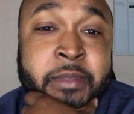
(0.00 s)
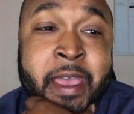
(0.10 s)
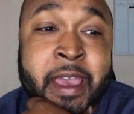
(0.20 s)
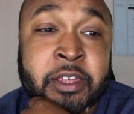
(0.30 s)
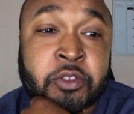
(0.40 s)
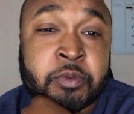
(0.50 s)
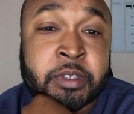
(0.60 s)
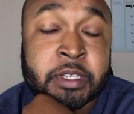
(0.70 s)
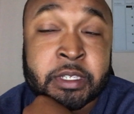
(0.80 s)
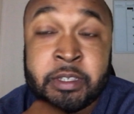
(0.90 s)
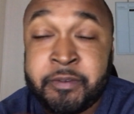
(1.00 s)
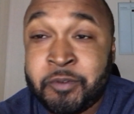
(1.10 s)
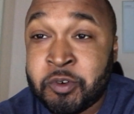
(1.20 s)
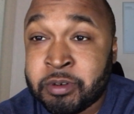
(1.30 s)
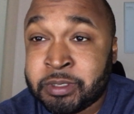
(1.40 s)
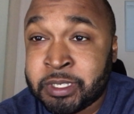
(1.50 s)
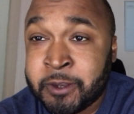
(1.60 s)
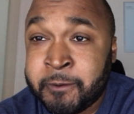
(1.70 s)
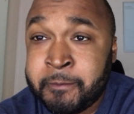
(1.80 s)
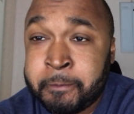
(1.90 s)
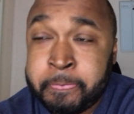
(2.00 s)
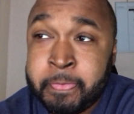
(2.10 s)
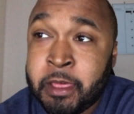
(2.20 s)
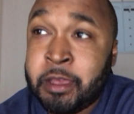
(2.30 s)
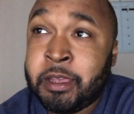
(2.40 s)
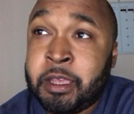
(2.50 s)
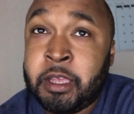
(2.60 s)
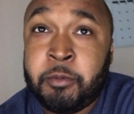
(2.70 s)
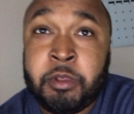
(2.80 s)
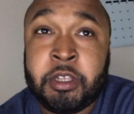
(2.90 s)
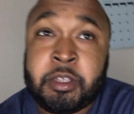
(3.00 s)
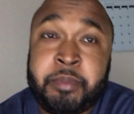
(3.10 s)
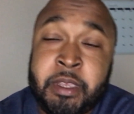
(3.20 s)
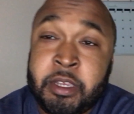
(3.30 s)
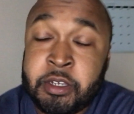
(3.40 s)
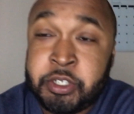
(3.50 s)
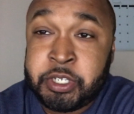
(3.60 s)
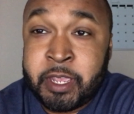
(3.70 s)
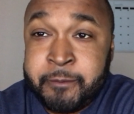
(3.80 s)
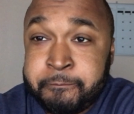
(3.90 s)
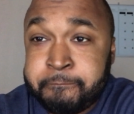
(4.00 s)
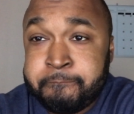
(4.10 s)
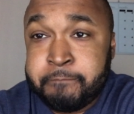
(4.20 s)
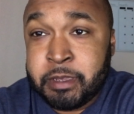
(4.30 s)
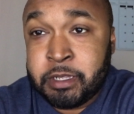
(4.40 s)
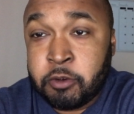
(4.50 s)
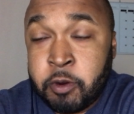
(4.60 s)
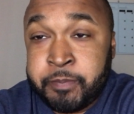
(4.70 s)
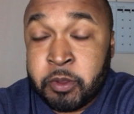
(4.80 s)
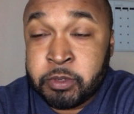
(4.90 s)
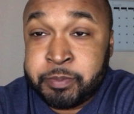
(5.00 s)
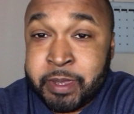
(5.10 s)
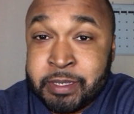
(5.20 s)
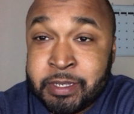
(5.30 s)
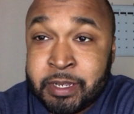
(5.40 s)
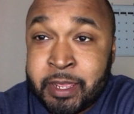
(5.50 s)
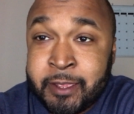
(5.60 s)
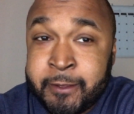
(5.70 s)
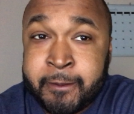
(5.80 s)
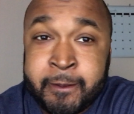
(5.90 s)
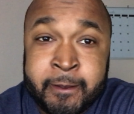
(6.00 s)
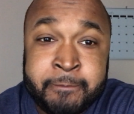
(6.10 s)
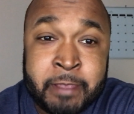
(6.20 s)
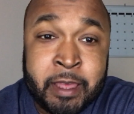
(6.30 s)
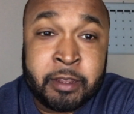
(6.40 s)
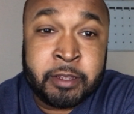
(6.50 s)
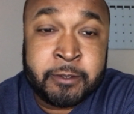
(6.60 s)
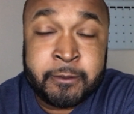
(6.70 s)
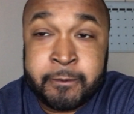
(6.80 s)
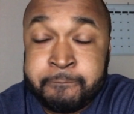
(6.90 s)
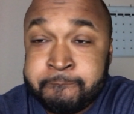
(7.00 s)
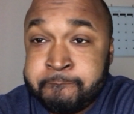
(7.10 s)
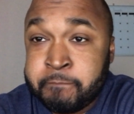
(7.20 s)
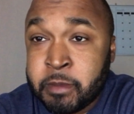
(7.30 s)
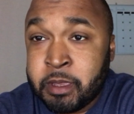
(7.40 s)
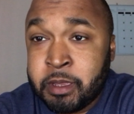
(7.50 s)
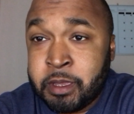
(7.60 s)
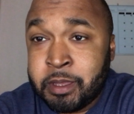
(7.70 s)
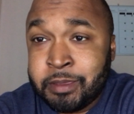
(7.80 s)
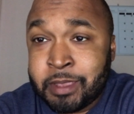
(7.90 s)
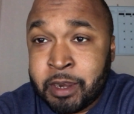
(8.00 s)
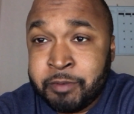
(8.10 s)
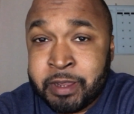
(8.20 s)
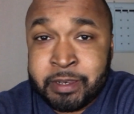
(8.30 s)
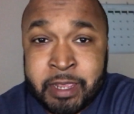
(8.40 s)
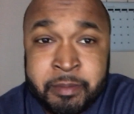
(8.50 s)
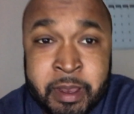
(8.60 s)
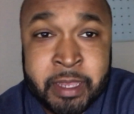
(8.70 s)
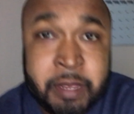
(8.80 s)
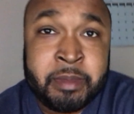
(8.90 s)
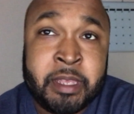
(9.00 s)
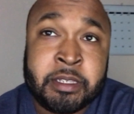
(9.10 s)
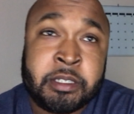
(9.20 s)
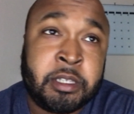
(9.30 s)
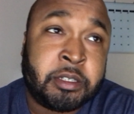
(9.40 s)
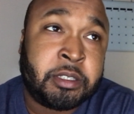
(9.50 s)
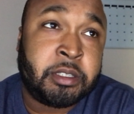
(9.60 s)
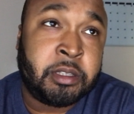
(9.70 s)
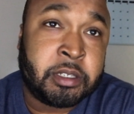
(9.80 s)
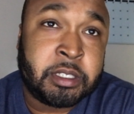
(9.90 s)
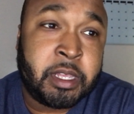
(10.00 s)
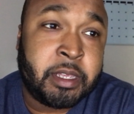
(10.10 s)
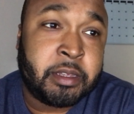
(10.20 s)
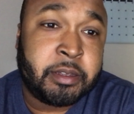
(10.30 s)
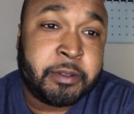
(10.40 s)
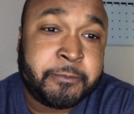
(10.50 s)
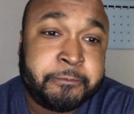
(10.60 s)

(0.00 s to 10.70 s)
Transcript: dash 364. So we look to be in good shape in the crypto space today. Not a red day by any means. Looks like.